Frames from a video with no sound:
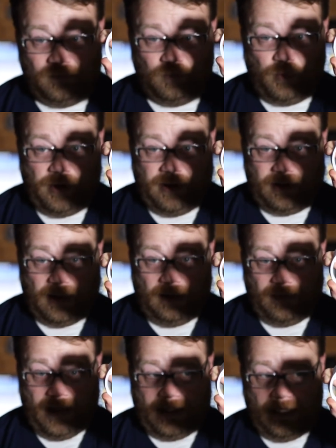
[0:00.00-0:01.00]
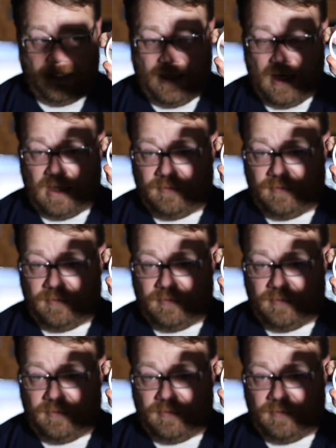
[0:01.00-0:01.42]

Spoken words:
really tough. I can't